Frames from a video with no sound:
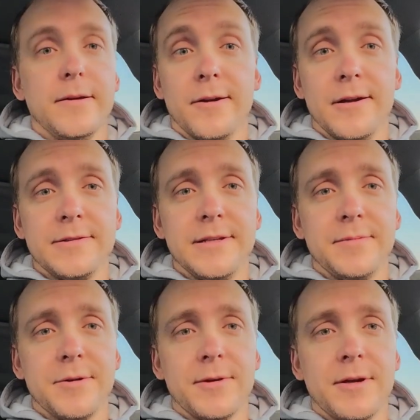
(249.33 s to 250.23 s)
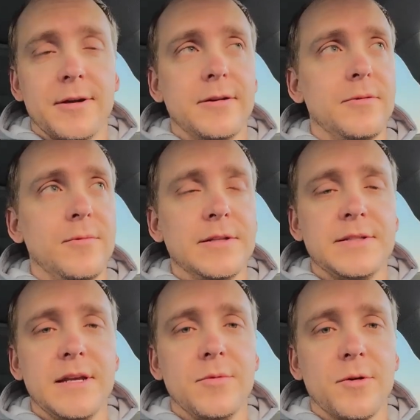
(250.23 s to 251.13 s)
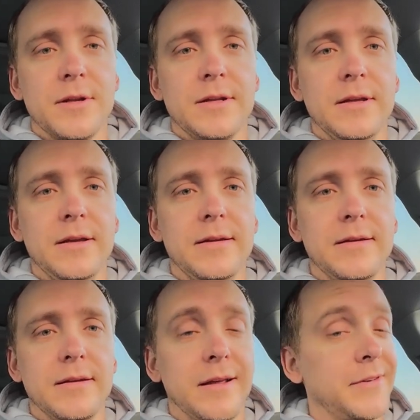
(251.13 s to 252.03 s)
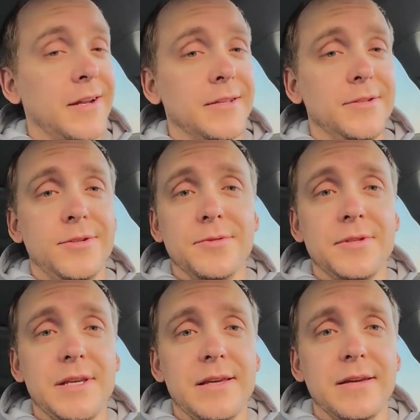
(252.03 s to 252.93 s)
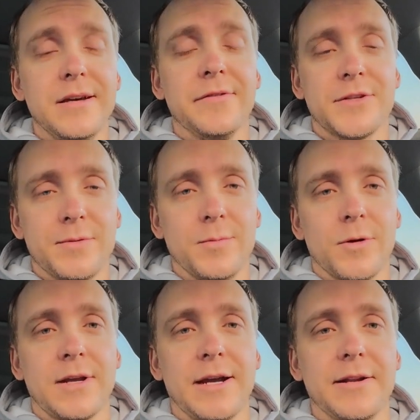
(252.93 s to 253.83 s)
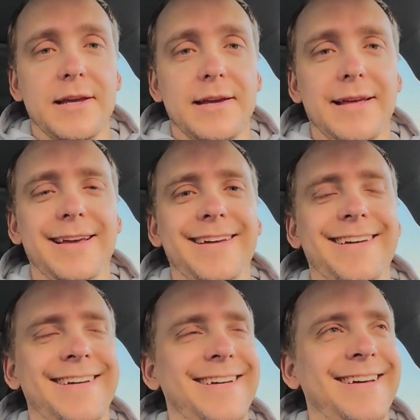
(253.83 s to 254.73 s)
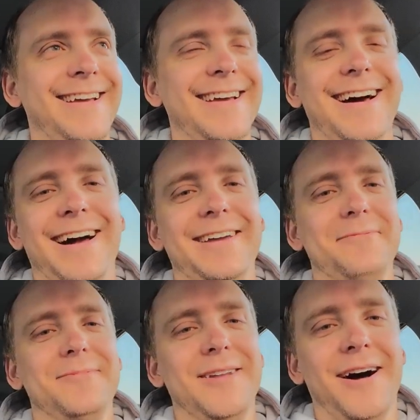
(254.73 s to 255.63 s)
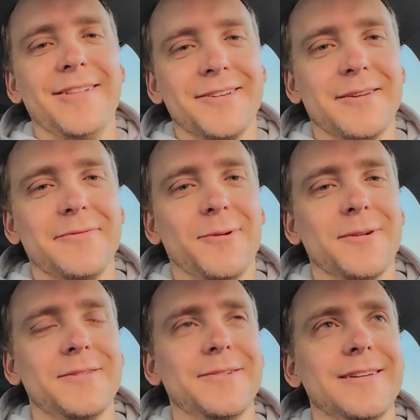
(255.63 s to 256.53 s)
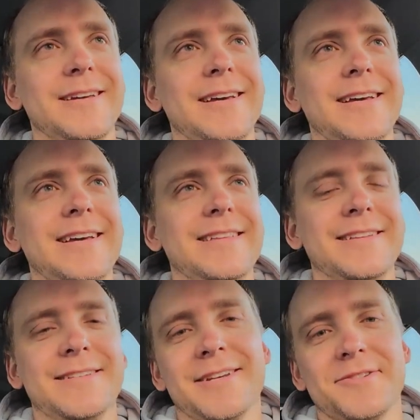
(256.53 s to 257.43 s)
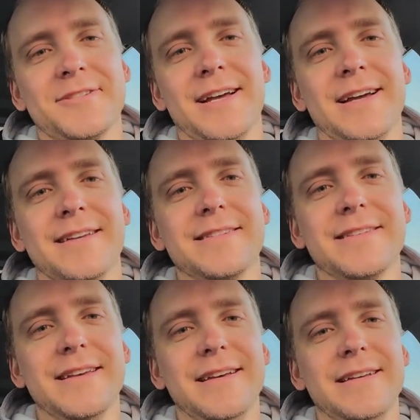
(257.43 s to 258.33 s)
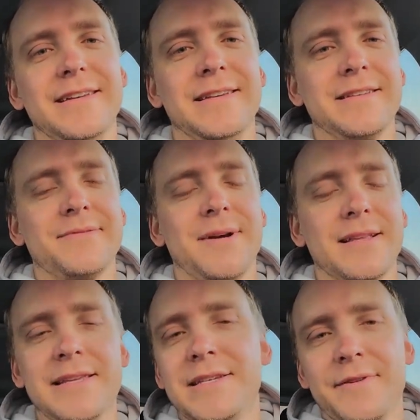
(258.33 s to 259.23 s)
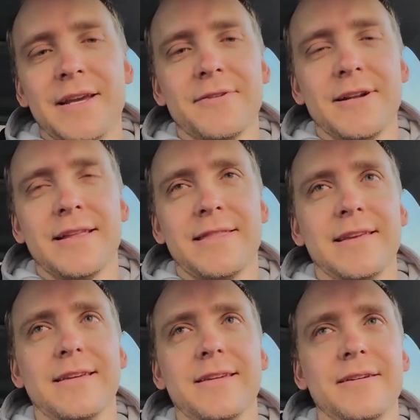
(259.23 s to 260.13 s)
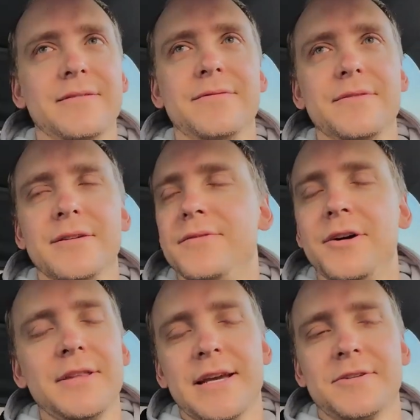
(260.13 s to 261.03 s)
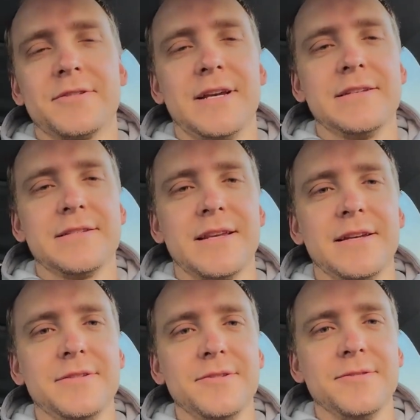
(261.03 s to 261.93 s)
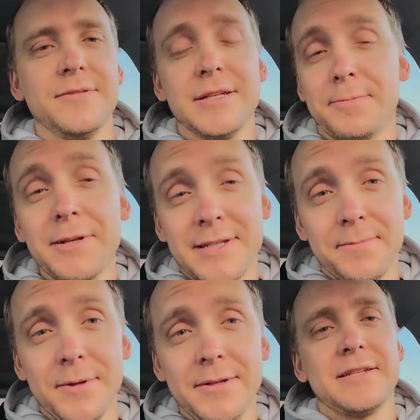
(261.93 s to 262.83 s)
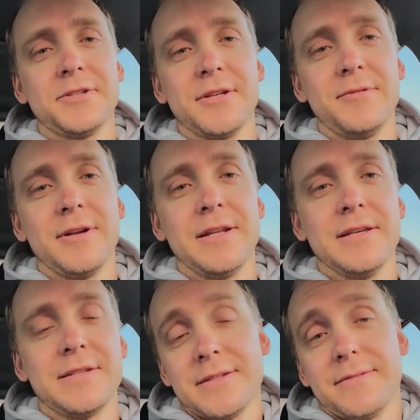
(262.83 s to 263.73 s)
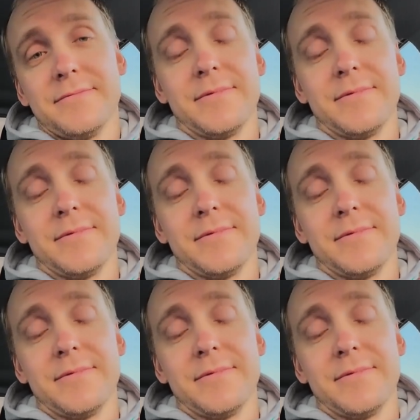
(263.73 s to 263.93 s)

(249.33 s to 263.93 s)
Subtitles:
All right, team, here we are, Wednesday morning, and I've got a doozy of a swim workout ahead. I am not looking forward to it. This exercise is my least favorite, I think, of all the exercises I do. It's pretty simple. Essentially what it is